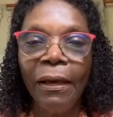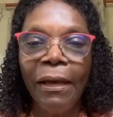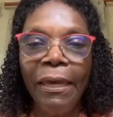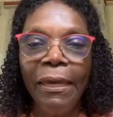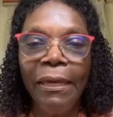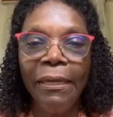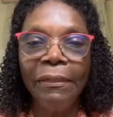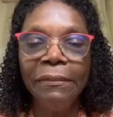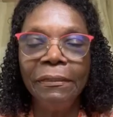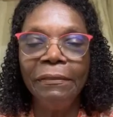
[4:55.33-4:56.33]

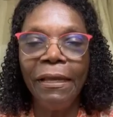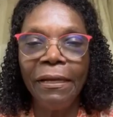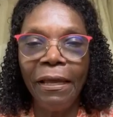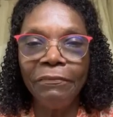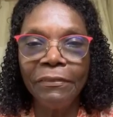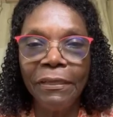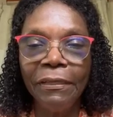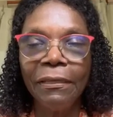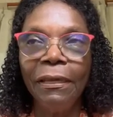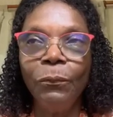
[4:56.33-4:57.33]
and that
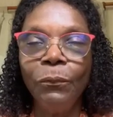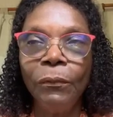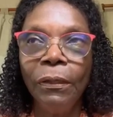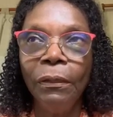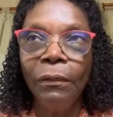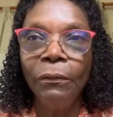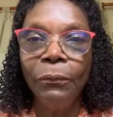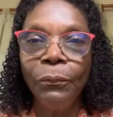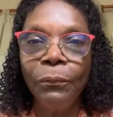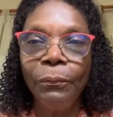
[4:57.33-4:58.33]
advocate can
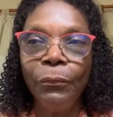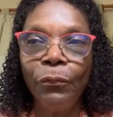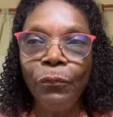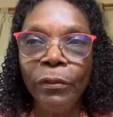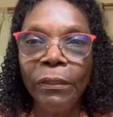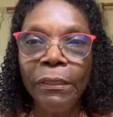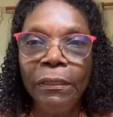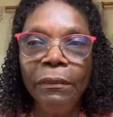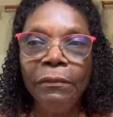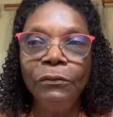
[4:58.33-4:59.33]

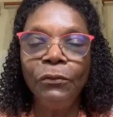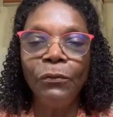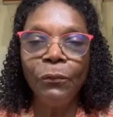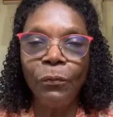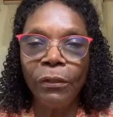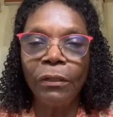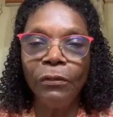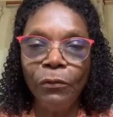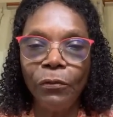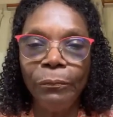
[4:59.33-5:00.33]
really do the work
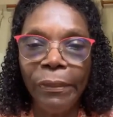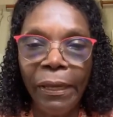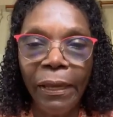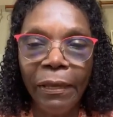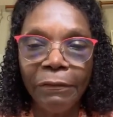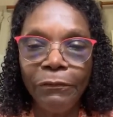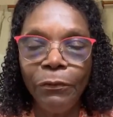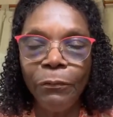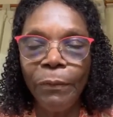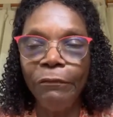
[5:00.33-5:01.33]
on your behalf. You